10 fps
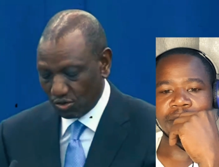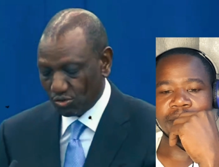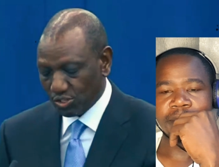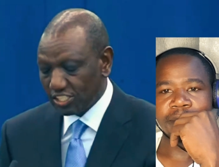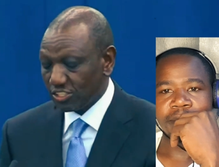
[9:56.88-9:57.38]

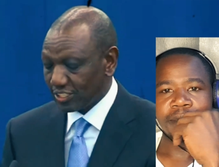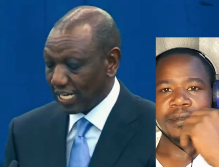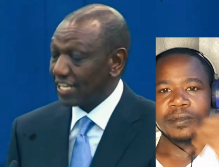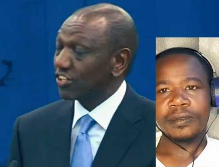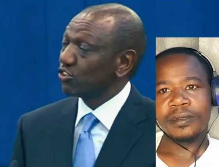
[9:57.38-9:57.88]
Speaker 1: on regions
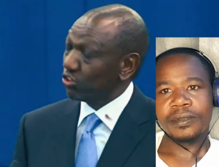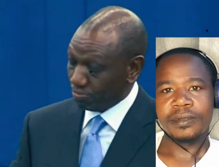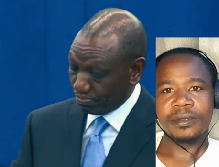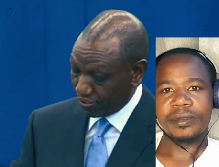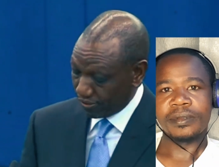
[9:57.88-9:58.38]
like
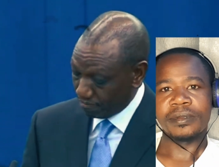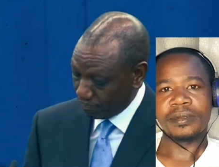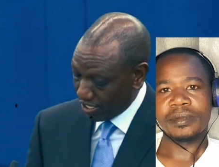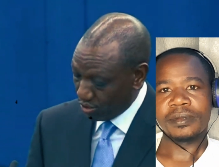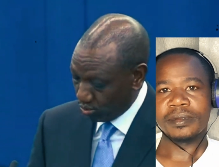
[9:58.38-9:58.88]
Europe,
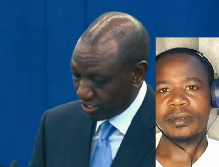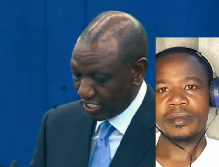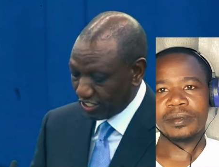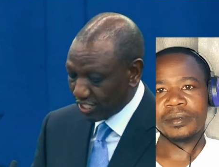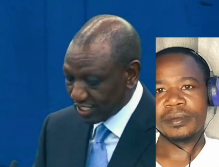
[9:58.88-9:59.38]
which
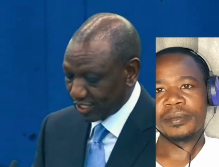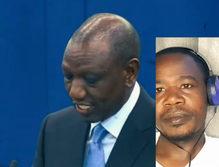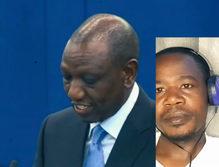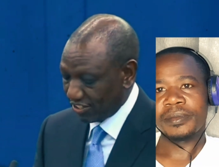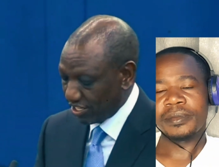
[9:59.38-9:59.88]
increasingly